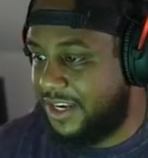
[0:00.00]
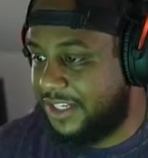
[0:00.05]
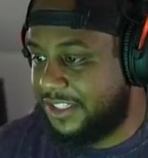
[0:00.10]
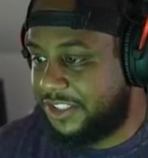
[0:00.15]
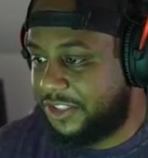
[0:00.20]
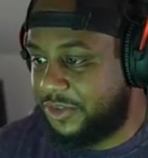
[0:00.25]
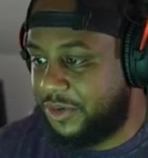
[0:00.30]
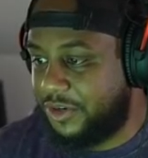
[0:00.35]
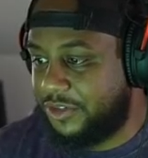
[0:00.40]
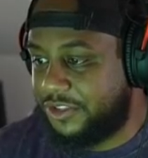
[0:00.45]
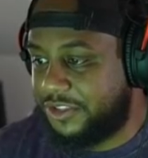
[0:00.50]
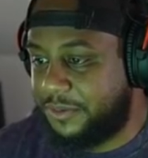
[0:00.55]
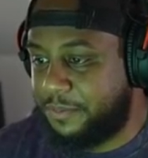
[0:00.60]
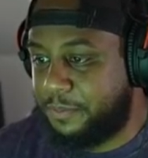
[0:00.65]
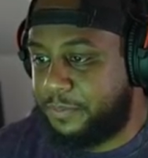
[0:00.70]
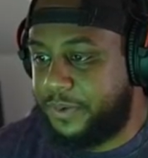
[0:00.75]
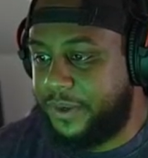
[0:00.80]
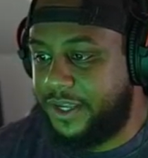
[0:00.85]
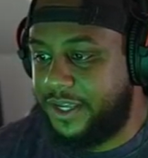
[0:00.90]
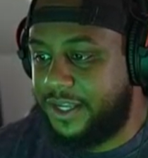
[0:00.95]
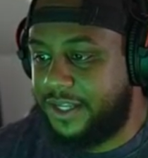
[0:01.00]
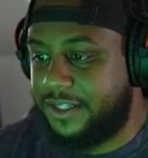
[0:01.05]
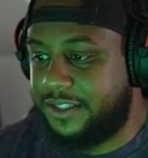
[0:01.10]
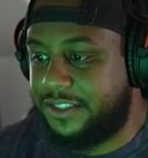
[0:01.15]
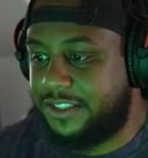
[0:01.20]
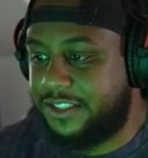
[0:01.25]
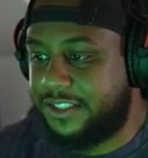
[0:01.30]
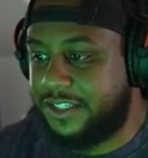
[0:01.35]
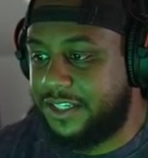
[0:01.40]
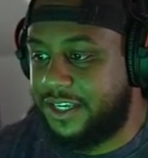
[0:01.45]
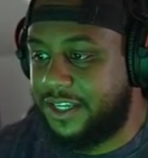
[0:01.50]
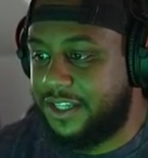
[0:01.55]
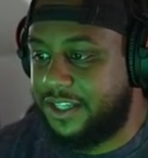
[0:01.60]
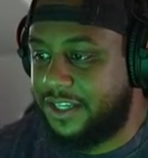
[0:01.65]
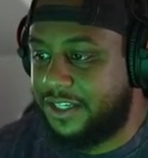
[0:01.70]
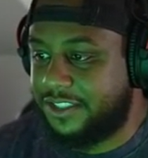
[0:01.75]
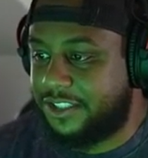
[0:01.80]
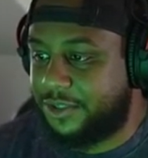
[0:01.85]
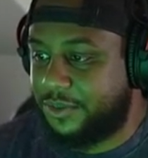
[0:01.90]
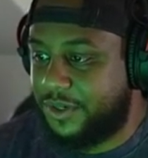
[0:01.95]
let's throw some pins in
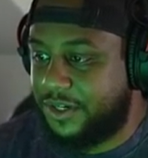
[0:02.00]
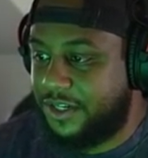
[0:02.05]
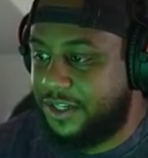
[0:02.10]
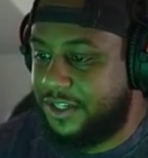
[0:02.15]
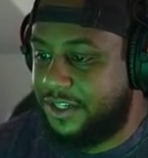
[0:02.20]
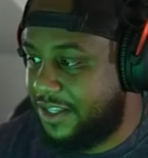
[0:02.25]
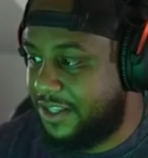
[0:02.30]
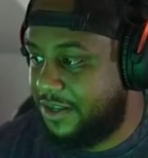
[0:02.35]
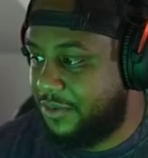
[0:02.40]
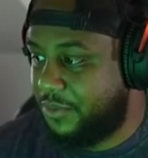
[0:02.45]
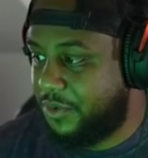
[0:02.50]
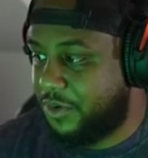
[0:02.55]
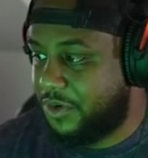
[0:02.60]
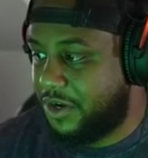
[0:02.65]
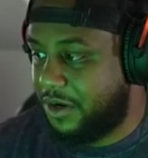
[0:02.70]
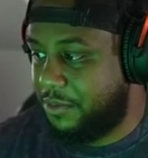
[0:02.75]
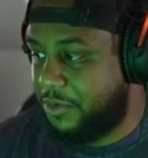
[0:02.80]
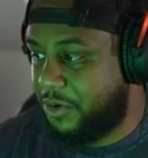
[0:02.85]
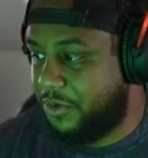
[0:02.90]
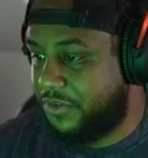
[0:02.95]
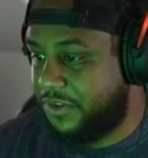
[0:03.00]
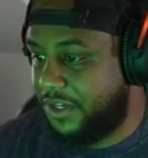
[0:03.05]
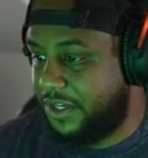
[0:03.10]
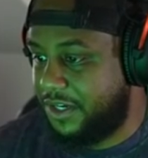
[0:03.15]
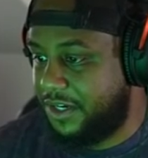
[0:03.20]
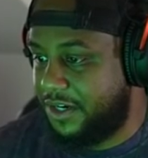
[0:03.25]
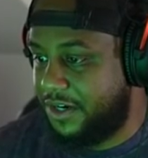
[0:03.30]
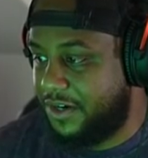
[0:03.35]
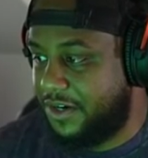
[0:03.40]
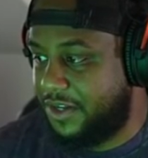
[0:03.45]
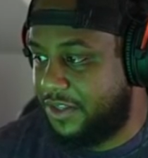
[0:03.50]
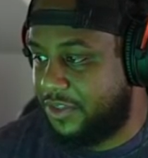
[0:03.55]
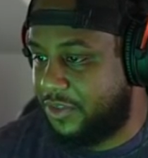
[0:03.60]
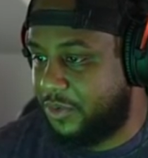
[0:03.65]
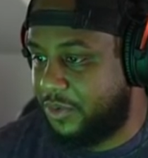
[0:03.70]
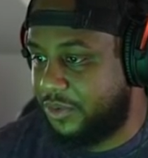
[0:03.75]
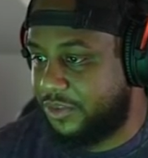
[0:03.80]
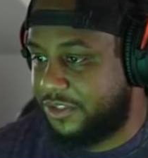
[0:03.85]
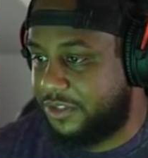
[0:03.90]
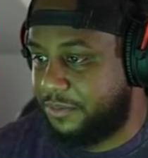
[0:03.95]
this one, and then we'll come over here and
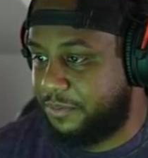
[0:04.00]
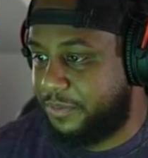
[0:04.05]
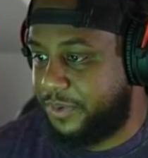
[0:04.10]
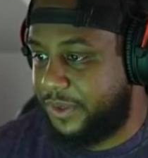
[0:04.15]
throw some